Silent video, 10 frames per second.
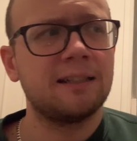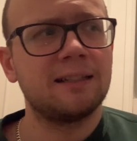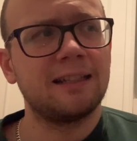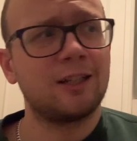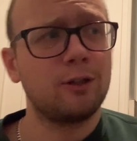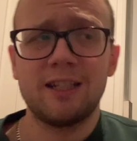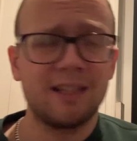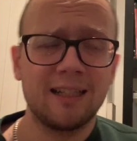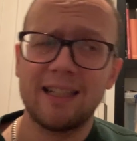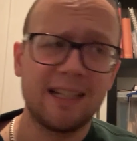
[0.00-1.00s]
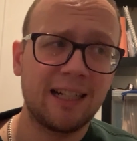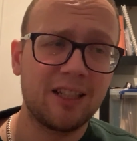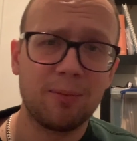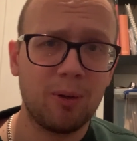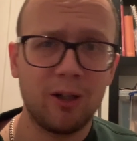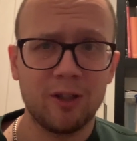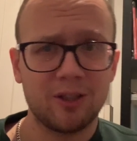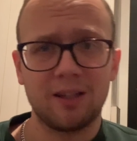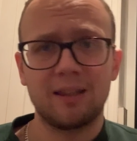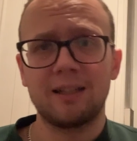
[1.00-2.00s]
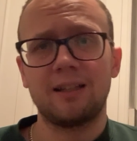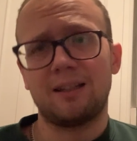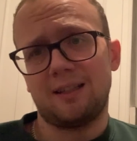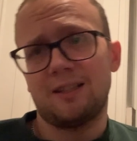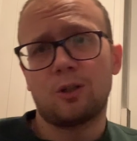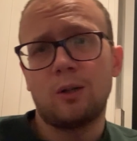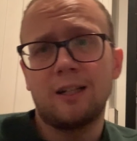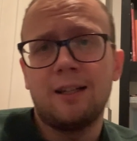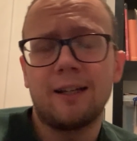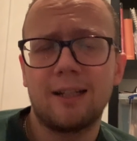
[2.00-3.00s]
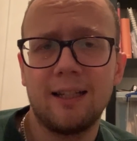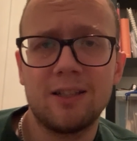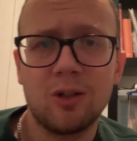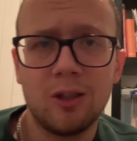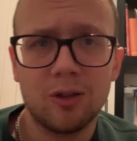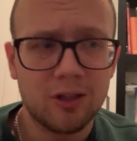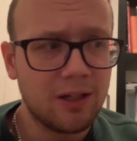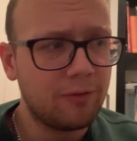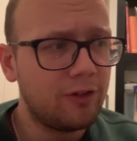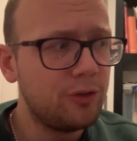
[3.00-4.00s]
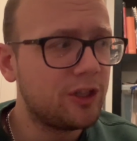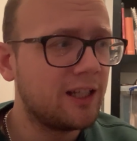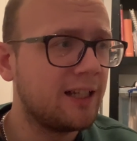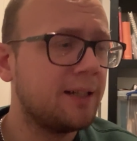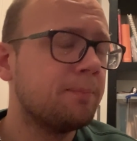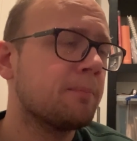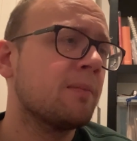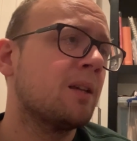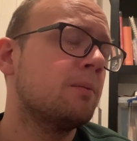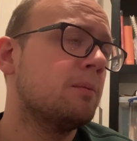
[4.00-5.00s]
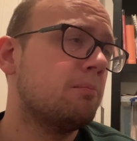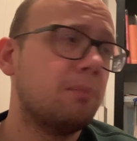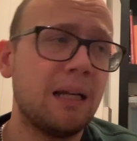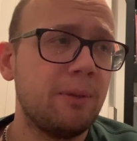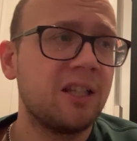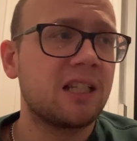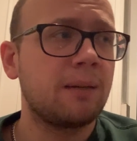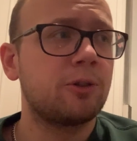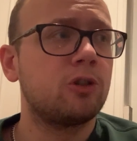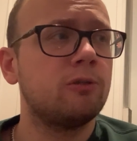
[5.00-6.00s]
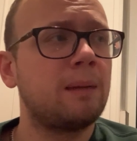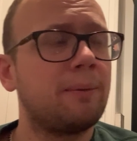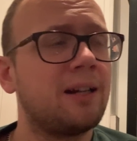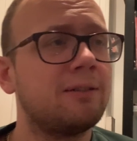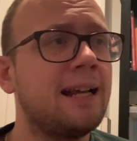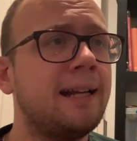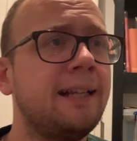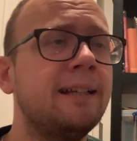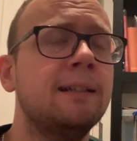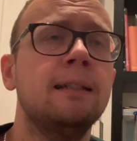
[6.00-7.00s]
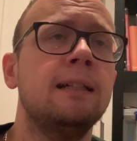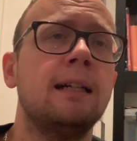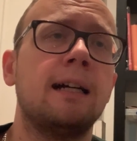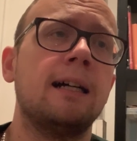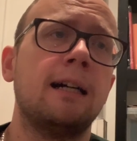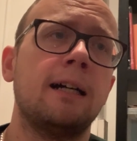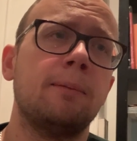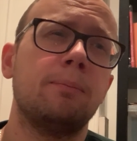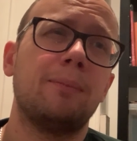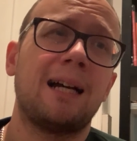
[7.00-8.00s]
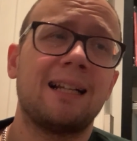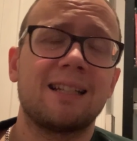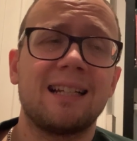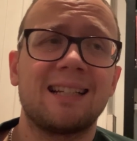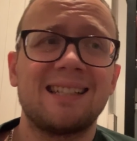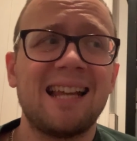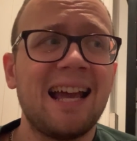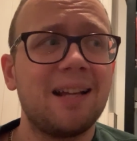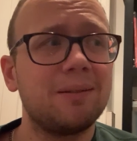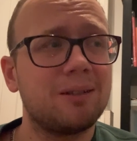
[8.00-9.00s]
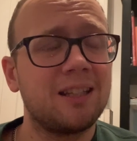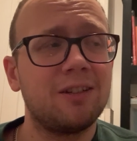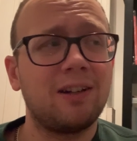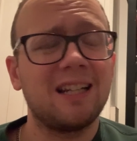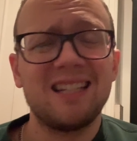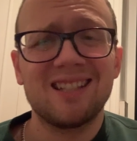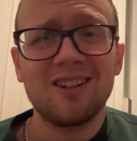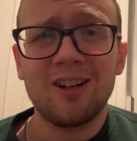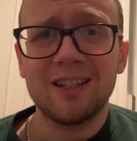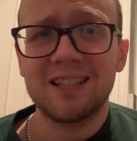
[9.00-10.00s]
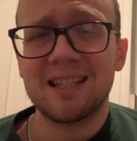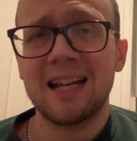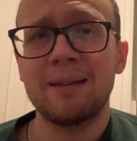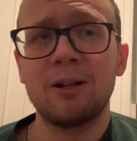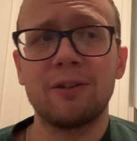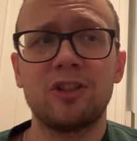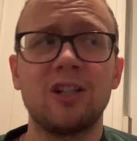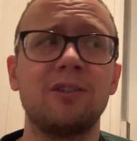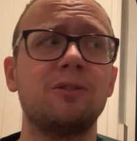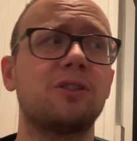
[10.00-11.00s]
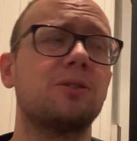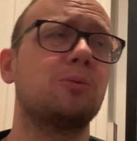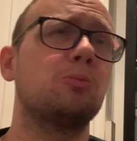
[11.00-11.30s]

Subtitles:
increasingly Dani Ceballos. I think it's quite unlikely he's got a long-term future here. Maybe the same is true of Mohamed El-Neni, Alex Lacazette. I think the fact he started this game kind of shows,